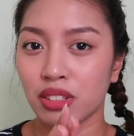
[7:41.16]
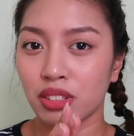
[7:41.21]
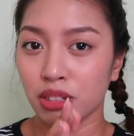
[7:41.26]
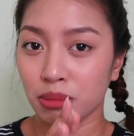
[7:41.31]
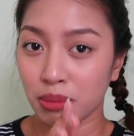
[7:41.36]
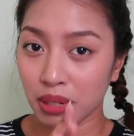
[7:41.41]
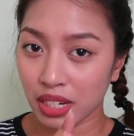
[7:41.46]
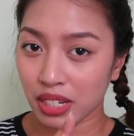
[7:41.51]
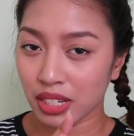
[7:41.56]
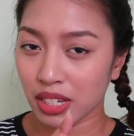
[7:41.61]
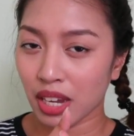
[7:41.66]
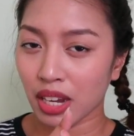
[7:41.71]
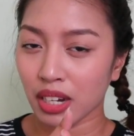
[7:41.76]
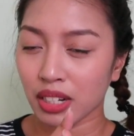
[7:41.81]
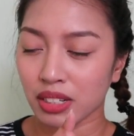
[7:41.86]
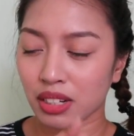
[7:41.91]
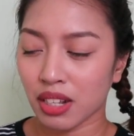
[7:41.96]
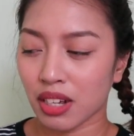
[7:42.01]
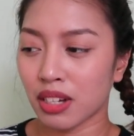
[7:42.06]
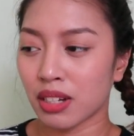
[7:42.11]
to be
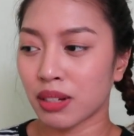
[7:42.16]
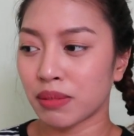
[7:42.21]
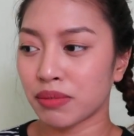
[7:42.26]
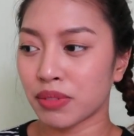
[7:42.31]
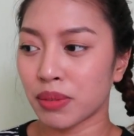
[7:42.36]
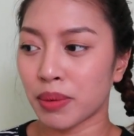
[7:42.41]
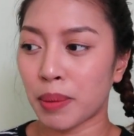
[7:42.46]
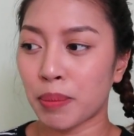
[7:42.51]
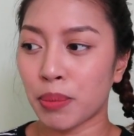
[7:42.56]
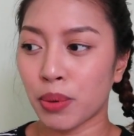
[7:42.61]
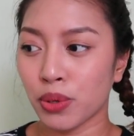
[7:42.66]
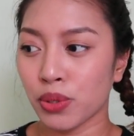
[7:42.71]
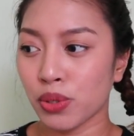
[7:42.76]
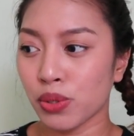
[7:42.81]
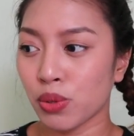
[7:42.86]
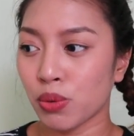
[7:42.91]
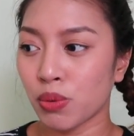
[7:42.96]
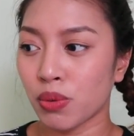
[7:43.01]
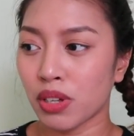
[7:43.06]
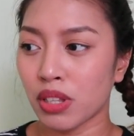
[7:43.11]
exact. For my
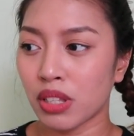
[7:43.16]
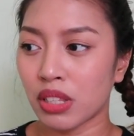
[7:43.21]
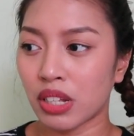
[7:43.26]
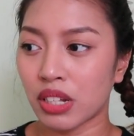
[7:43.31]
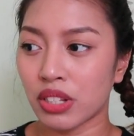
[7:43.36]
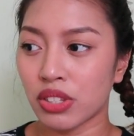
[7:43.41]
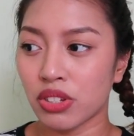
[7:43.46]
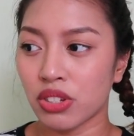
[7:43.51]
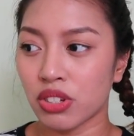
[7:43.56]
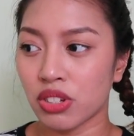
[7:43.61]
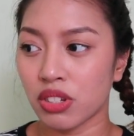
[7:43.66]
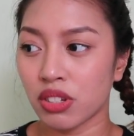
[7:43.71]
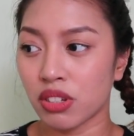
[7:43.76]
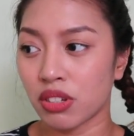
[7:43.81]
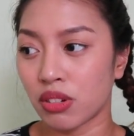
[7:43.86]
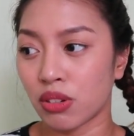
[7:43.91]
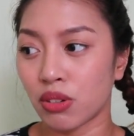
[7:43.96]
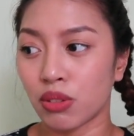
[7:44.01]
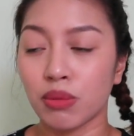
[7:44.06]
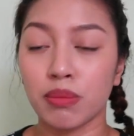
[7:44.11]
personal one, that's
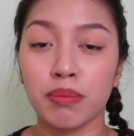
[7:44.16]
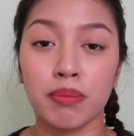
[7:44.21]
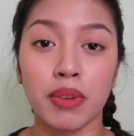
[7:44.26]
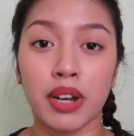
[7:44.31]
just, you know,